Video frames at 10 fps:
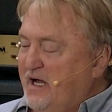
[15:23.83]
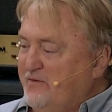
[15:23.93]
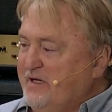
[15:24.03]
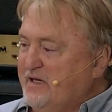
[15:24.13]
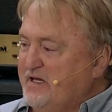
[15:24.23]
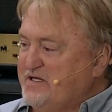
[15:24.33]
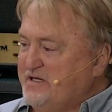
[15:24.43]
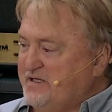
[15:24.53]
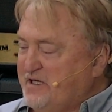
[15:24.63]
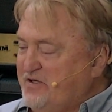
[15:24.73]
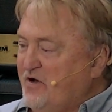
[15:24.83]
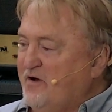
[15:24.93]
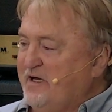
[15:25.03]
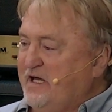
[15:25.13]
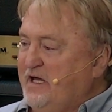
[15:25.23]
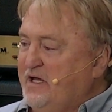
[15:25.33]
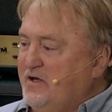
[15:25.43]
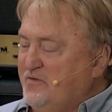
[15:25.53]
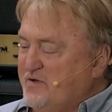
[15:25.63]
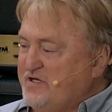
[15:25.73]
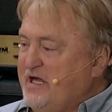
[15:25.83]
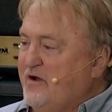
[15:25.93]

I realized that the donkey was